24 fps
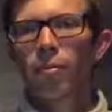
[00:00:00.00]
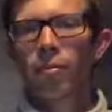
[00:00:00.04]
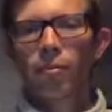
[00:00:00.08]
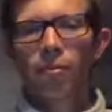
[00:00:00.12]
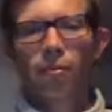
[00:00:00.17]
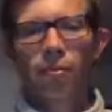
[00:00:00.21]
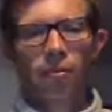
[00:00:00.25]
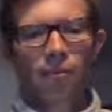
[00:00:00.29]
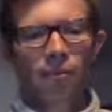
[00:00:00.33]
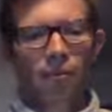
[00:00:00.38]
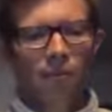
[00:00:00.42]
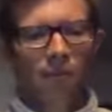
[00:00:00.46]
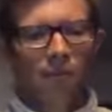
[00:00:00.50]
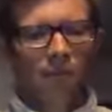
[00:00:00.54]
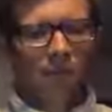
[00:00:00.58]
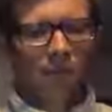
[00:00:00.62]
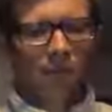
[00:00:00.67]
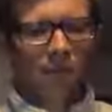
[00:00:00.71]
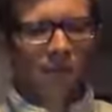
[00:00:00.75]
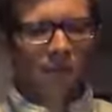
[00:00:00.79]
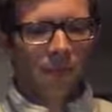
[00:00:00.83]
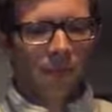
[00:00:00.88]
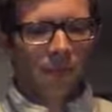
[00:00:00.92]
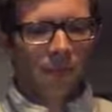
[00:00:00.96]

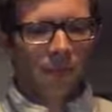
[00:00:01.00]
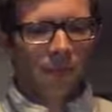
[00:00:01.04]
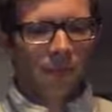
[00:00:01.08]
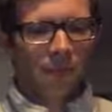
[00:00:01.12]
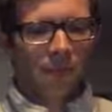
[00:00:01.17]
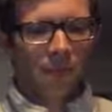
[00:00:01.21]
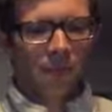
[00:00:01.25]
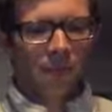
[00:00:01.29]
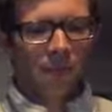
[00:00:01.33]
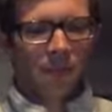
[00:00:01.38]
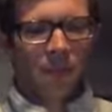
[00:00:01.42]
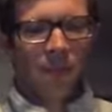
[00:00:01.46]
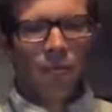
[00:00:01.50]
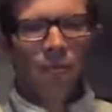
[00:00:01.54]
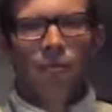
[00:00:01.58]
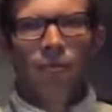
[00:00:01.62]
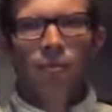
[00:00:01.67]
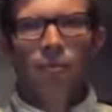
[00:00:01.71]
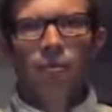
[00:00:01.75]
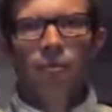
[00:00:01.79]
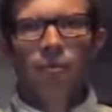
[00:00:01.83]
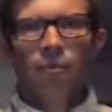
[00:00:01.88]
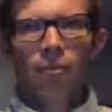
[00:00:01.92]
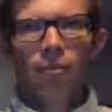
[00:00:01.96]

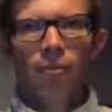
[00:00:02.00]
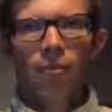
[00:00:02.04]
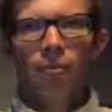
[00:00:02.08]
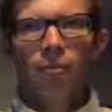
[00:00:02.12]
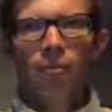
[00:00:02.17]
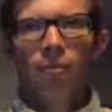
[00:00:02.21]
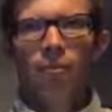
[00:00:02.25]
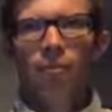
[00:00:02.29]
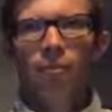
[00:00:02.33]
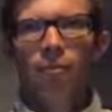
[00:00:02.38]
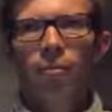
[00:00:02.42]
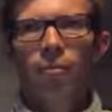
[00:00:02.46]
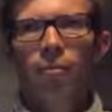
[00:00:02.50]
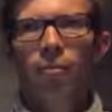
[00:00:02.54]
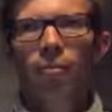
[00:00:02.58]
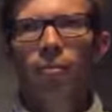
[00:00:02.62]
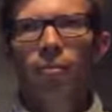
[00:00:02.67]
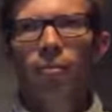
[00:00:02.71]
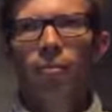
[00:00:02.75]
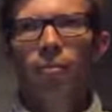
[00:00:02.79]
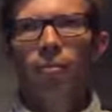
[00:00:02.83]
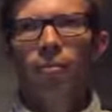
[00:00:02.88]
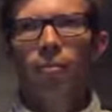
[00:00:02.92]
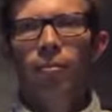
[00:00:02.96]

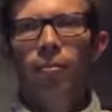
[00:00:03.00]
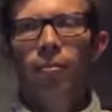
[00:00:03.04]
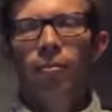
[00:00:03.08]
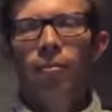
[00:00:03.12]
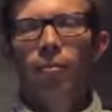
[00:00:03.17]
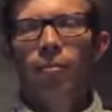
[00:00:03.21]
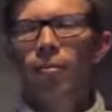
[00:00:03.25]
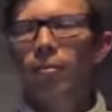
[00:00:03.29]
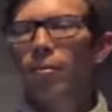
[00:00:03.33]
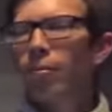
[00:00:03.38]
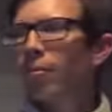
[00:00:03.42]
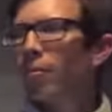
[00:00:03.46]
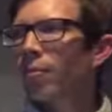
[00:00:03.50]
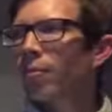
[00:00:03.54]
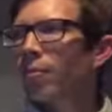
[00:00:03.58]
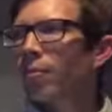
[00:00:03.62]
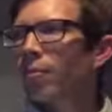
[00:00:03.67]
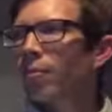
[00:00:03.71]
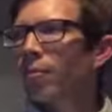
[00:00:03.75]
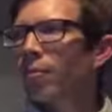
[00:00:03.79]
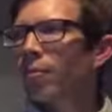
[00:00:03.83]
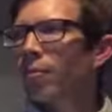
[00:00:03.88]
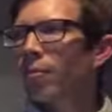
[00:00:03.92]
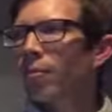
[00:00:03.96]

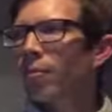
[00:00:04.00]
This person isn't speaking.